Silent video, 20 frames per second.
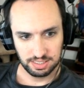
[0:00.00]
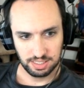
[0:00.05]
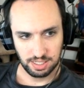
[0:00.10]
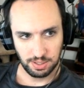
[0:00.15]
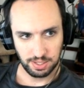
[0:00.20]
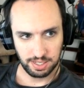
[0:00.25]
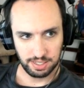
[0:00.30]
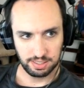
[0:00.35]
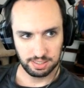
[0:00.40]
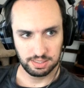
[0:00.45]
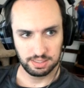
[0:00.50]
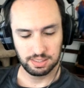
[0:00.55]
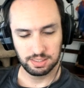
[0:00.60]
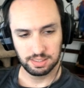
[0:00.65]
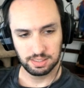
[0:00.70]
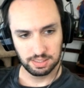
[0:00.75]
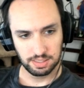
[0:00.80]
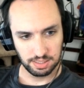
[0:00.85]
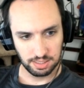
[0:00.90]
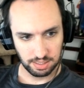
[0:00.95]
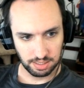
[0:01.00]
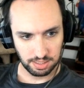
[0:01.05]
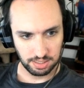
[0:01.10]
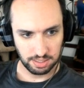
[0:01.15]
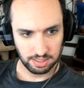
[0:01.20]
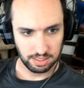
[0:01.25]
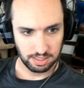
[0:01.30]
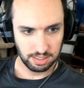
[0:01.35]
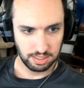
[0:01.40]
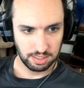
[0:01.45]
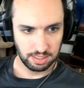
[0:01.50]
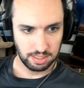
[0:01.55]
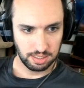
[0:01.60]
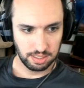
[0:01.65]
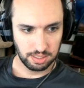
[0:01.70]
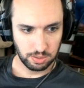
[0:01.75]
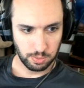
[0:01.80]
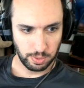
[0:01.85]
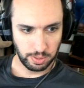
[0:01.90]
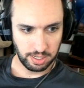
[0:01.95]
Okay.
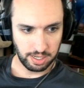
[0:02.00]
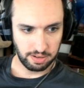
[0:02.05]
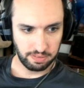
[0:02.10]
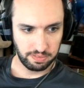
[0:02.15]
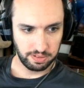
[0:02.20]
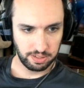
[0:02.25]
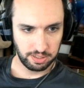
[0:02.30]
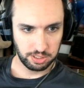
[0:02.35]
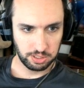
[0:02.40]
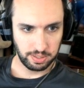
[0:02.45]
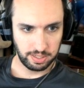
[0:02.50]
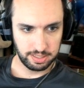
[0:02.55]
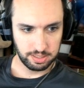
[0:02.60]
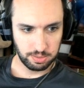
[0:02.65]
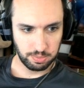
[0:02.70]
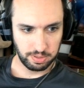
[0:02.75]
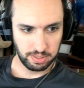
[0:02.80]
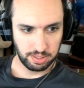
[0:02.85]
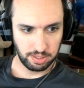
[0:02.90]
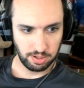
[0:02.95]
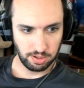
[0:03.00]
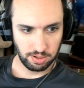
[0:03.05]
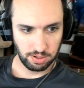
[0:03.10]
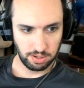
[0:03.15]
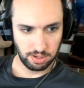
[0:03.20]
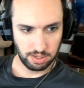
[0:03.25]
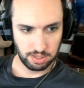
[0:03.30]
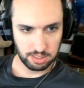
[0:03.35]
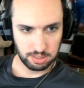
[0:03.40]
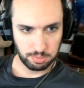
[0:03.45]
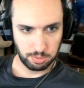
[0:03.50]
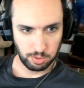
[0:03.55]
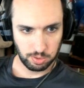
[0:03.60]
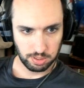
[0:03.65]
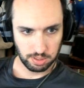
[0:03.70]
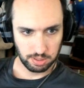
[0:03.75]
Coin Coffer trades with your spook.